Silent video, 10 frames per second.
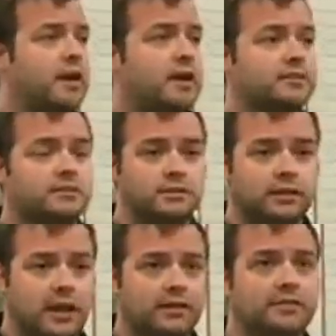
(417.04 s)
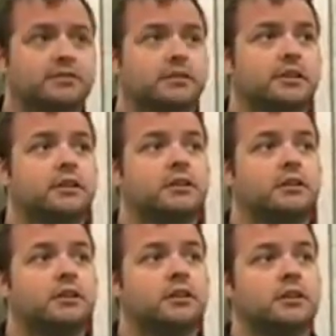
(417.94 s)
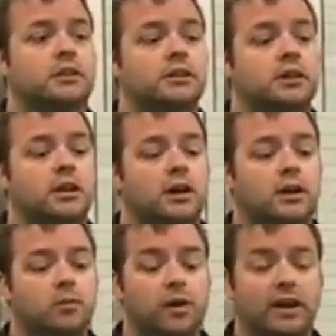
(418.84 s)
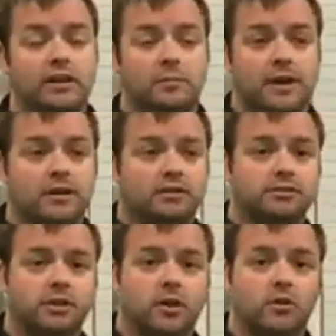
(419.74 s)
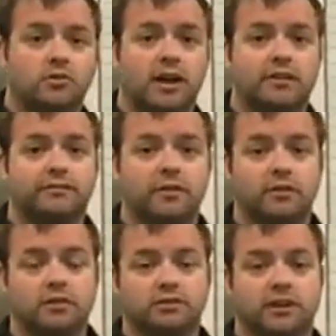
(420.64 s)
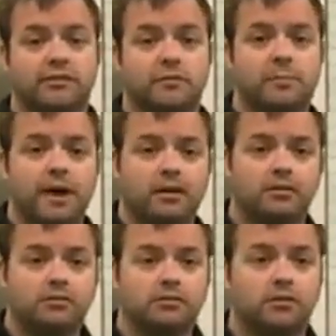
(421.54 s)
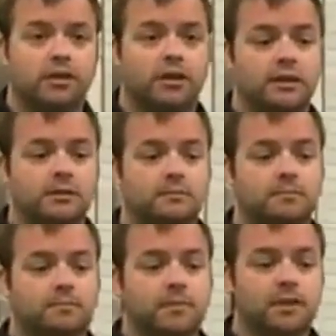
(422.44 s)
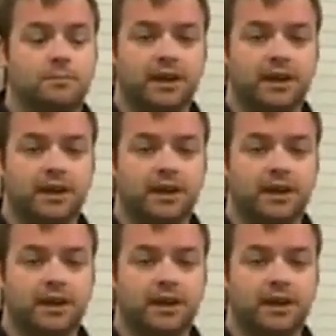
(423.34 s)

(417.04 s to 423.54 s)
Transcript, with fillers: mast, obviously. Uh, ringing the bell, so a lot of funerals will have a bell. Um, in the